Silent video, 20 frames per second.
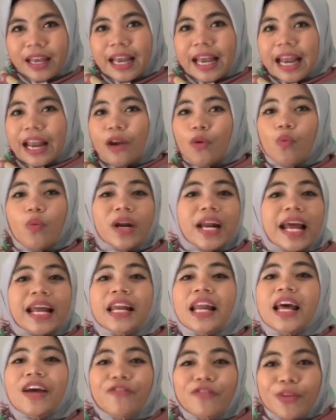And what I
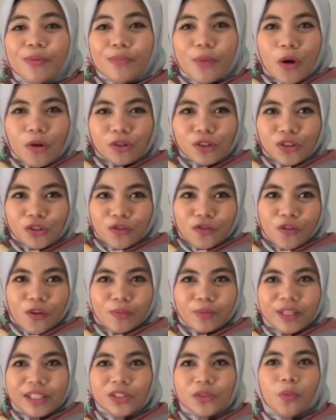love the most
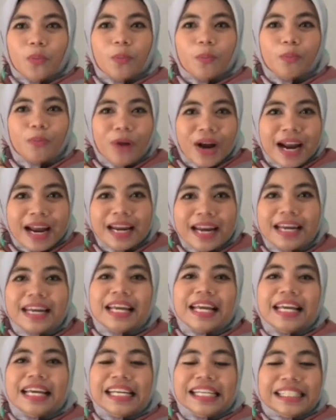from this brand
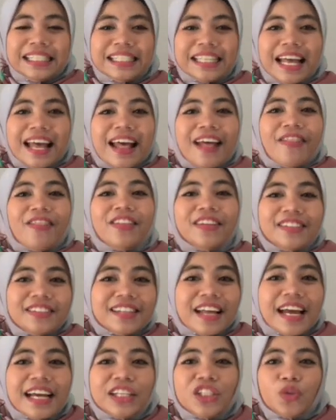is the
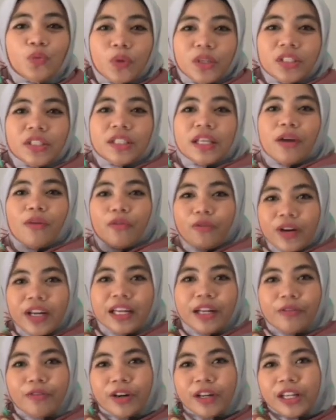size was
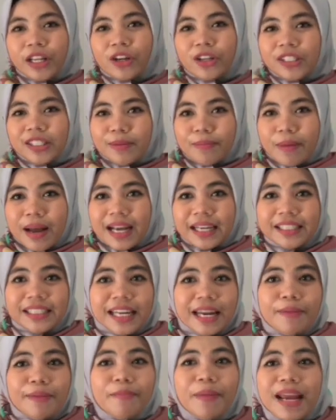really, really customized
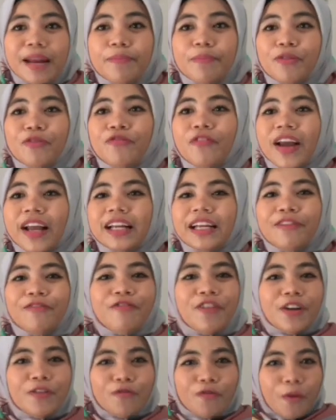and made perfectly
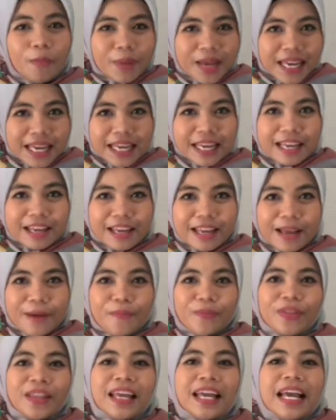fit for me.
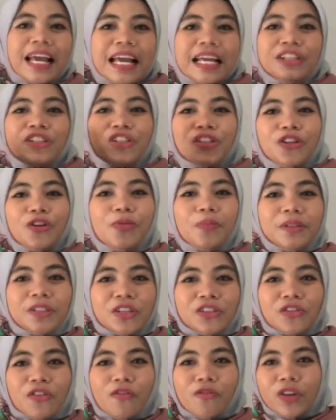It's two
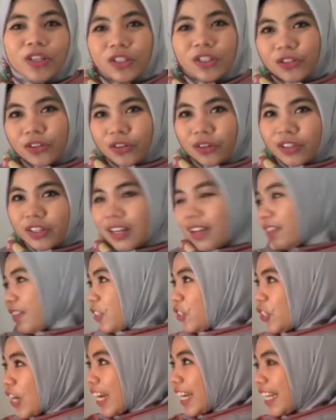pieces of wetsuit, the
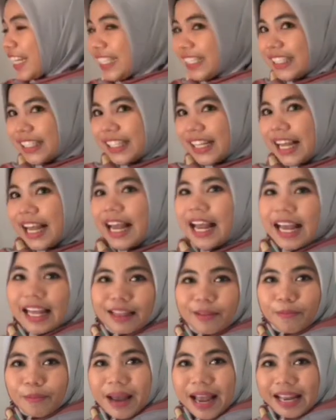jackets and
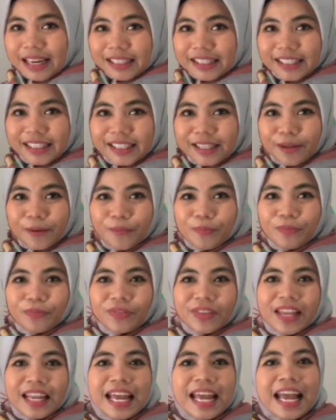pants.
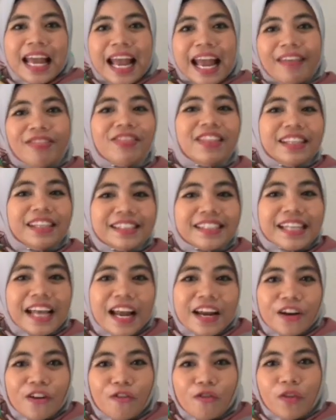And this
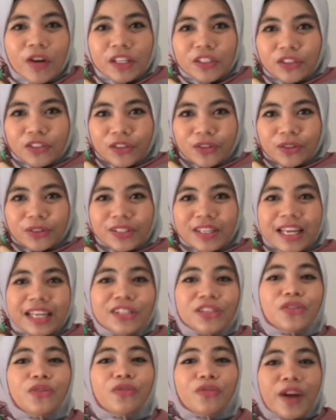kind of wetsuit
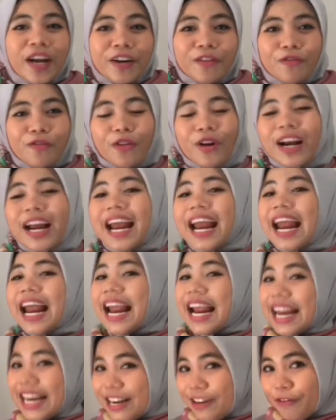is great for
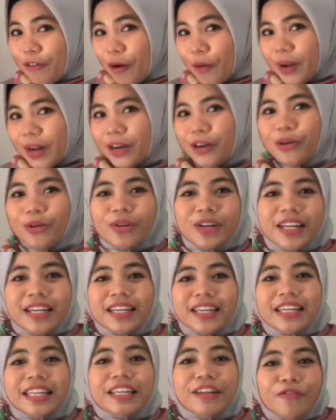any woman who
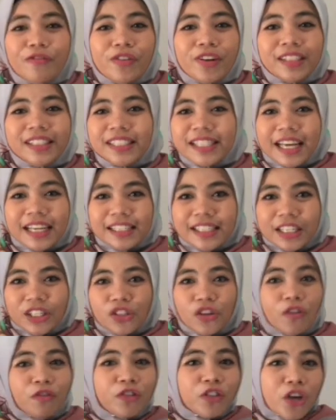needs different sizes
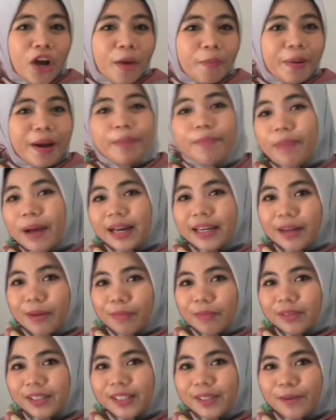of top and
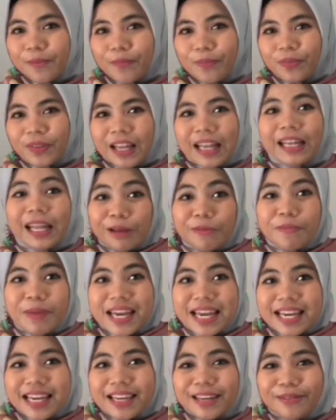bottoms, like
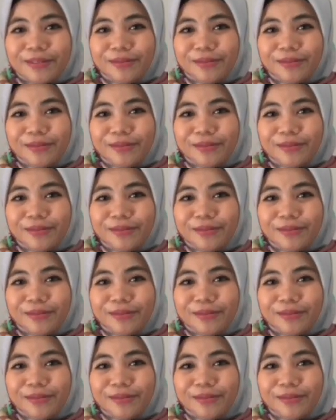me.